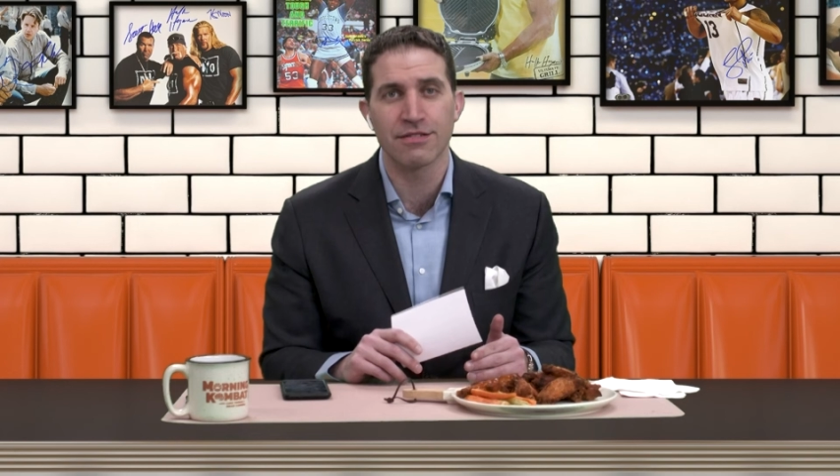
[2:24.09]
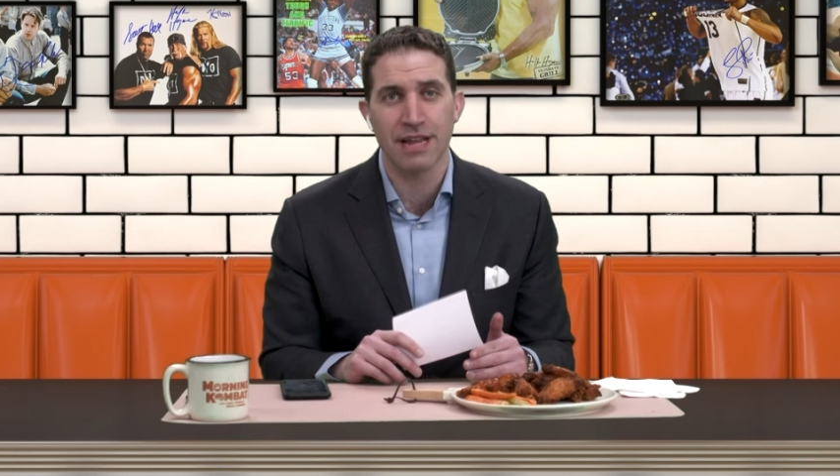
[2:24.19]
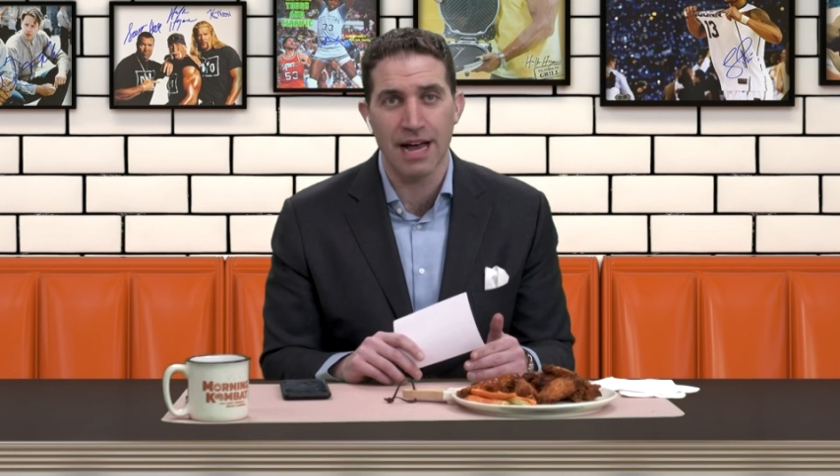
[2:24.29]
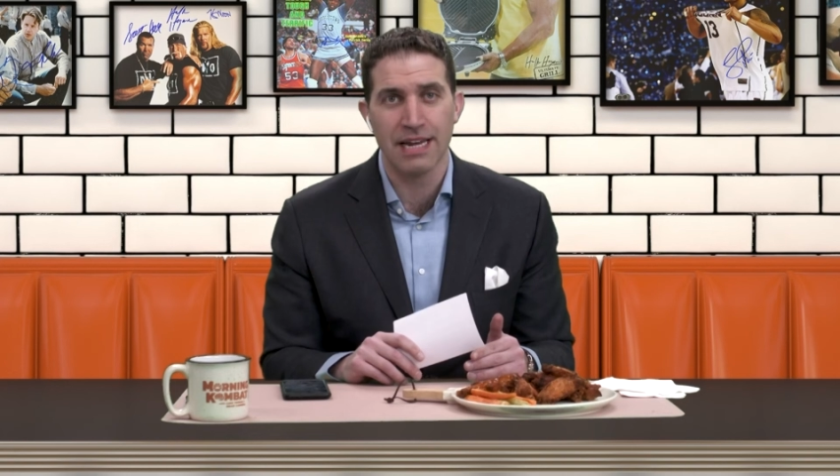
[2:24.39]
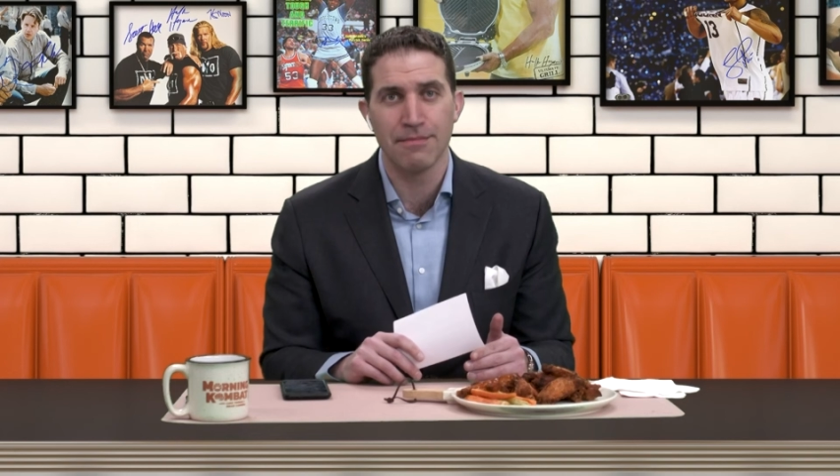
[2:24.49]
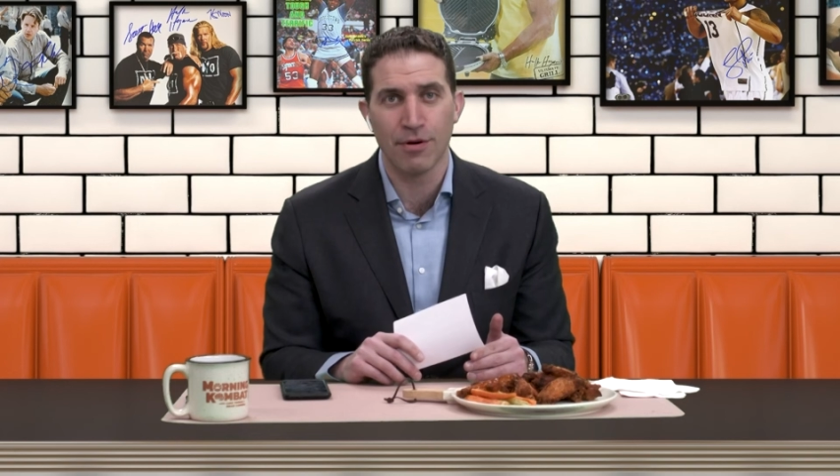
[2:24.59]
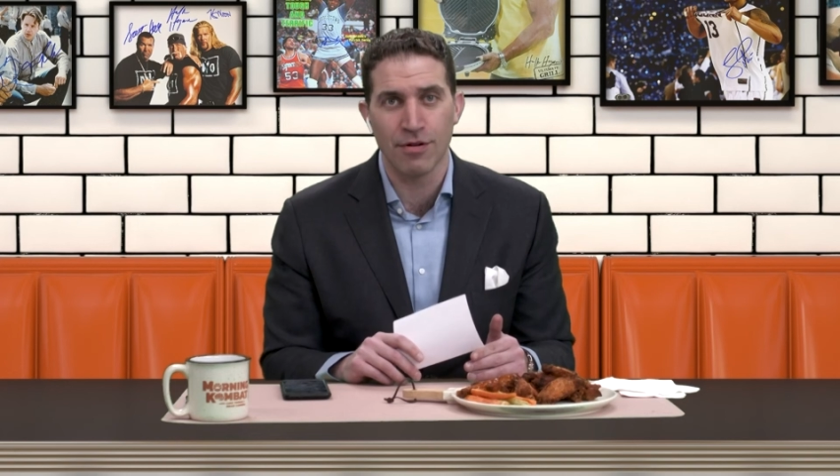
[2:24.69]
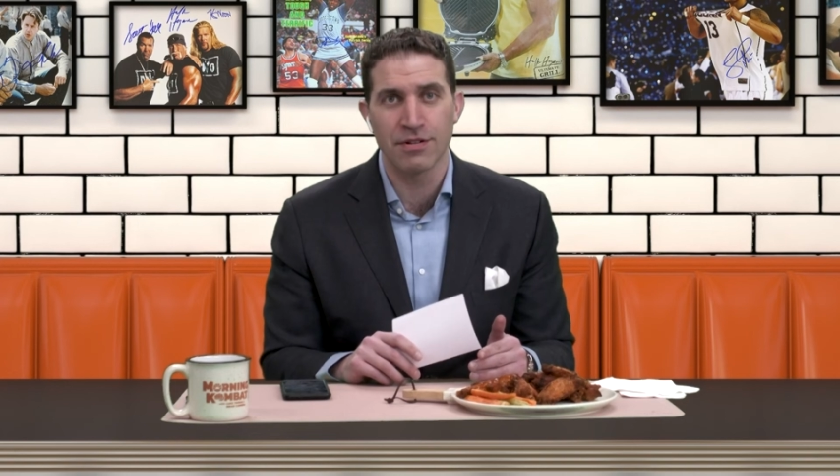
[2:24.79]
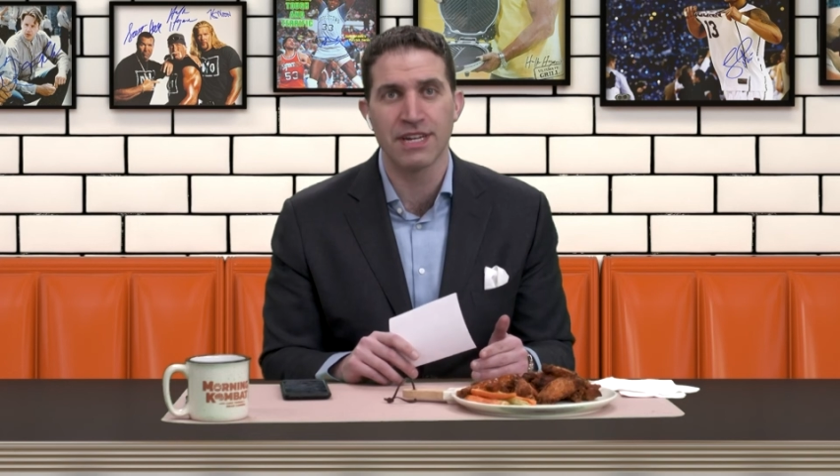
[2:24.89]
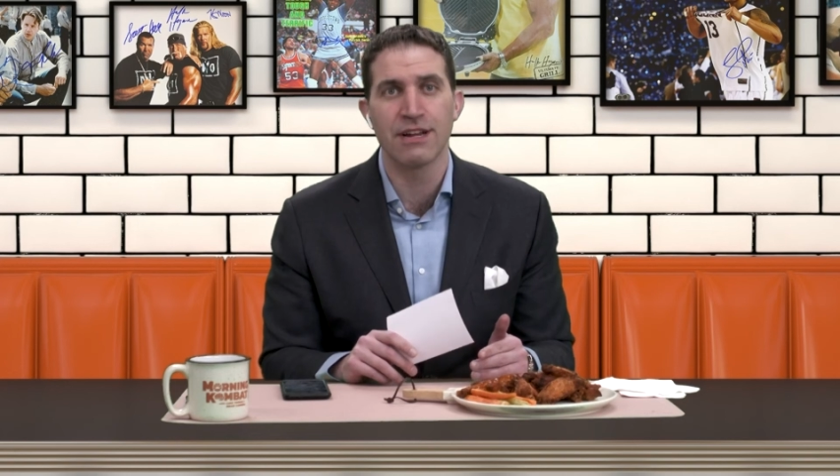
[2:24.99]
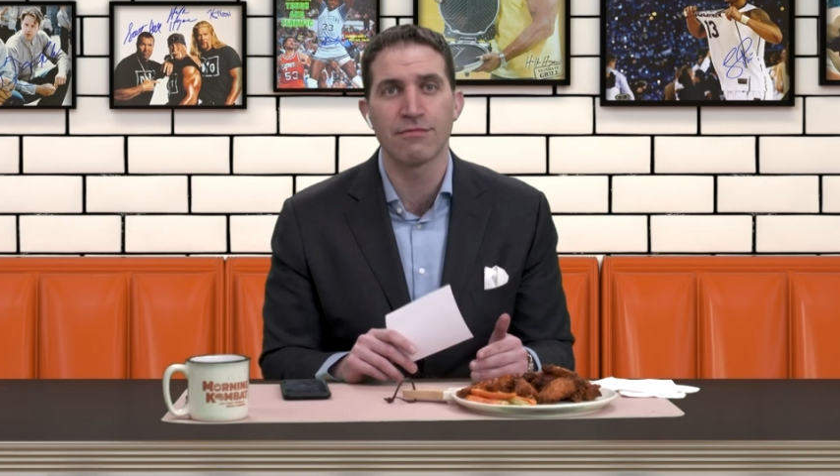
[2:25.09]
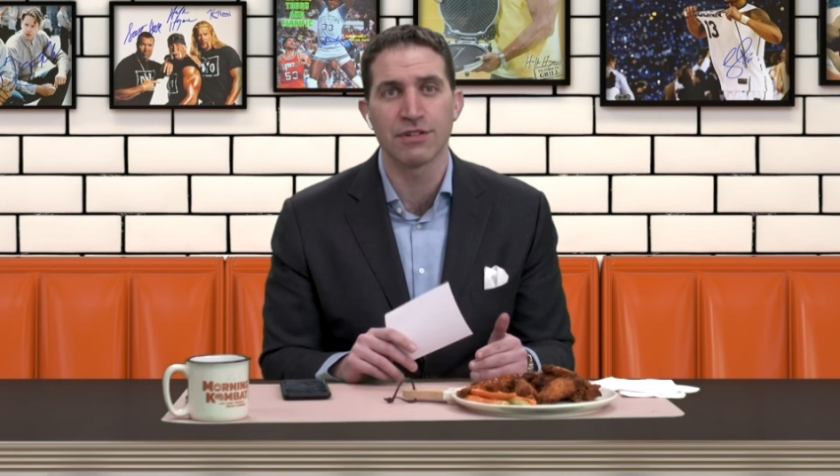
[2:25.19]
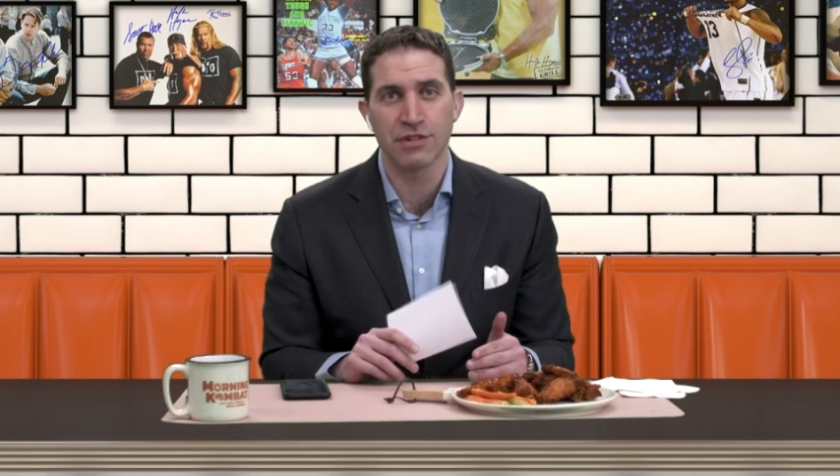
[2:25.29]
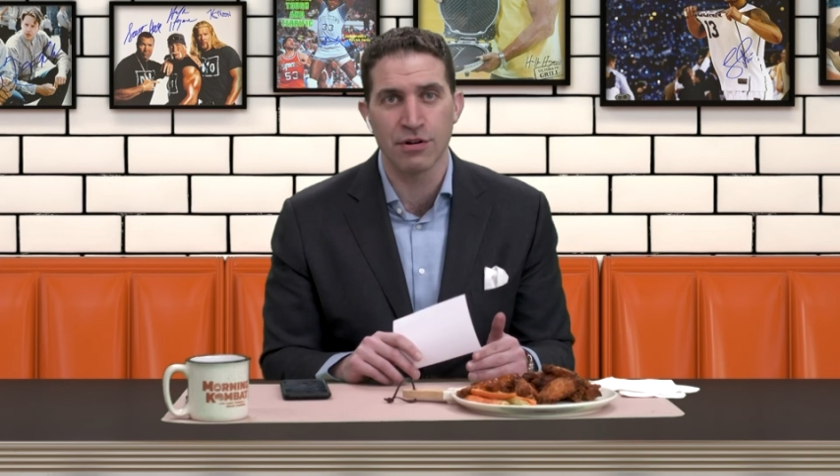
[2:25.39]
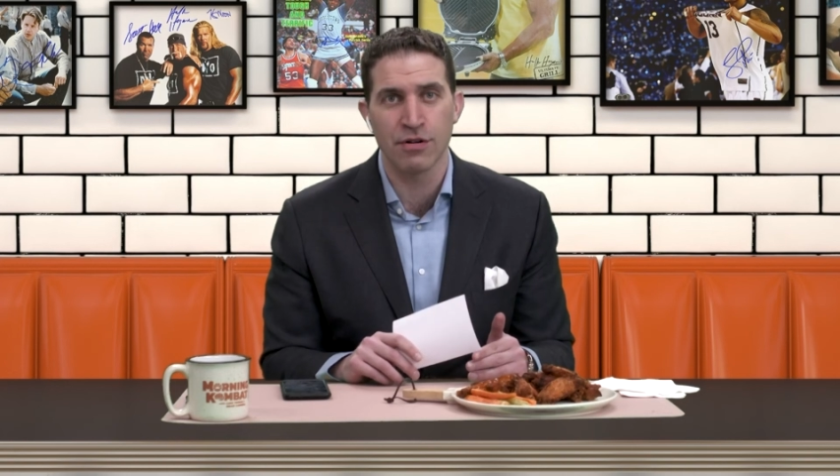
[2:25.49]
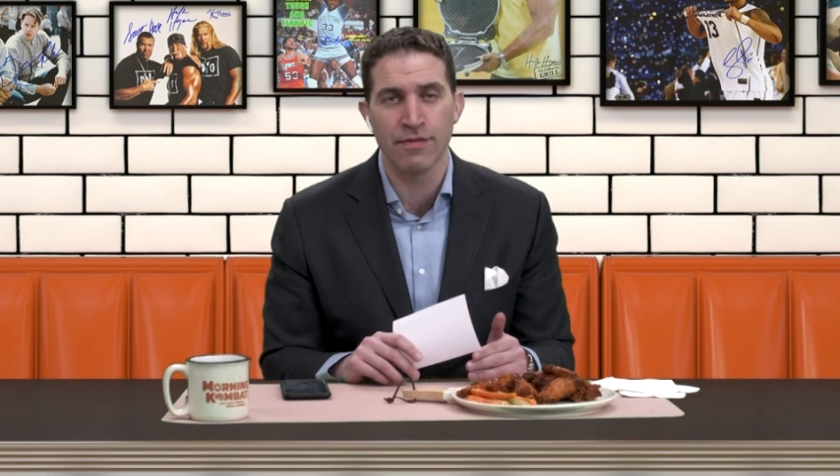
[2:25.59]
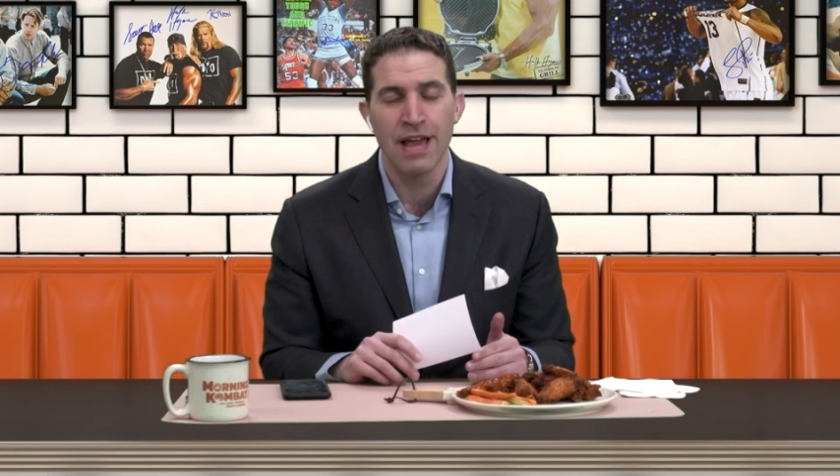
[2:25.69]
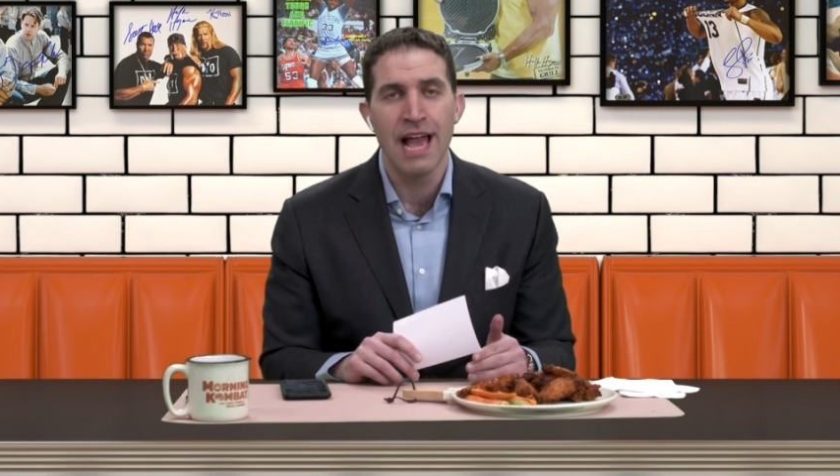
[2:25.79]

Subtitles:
Scotty Barnes, in reserve.